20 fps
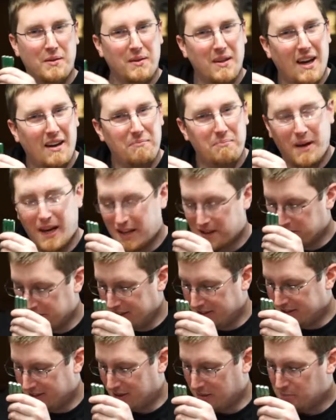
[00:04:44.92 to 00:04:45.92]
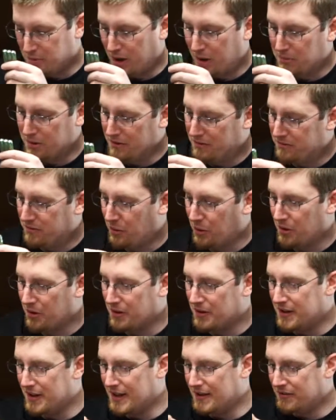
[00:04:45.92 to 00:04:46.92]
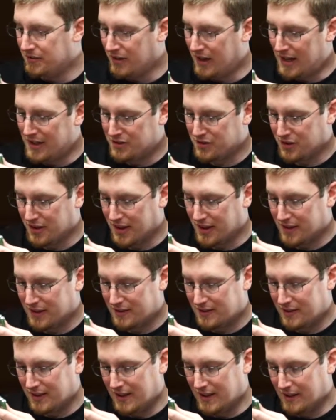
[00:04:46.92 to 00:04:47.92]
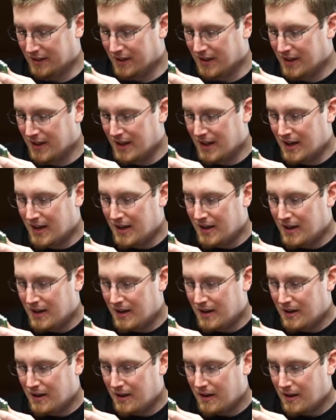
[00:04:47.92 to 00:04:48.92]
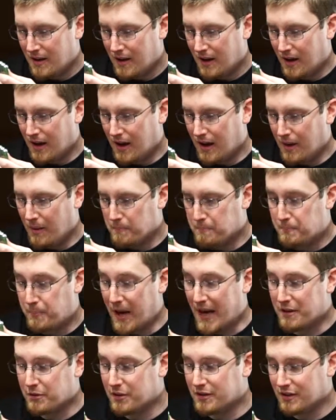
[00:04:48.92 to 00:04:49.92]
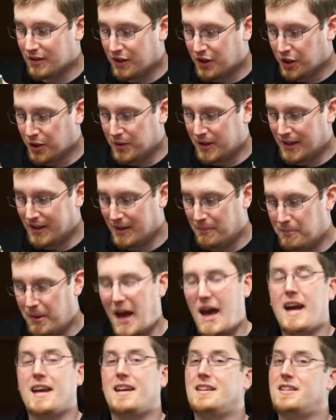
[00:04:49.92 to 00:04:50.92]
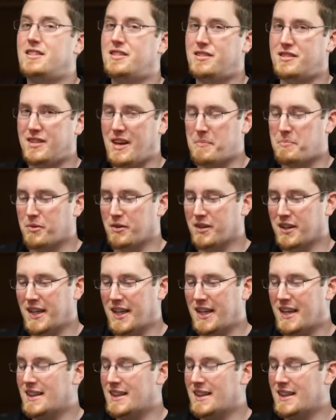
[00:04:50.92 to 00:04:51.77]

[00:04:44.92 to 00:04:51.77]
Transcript: we have batteries that are probably for the flashlight. Let's see here. Batteries included, packaged separately.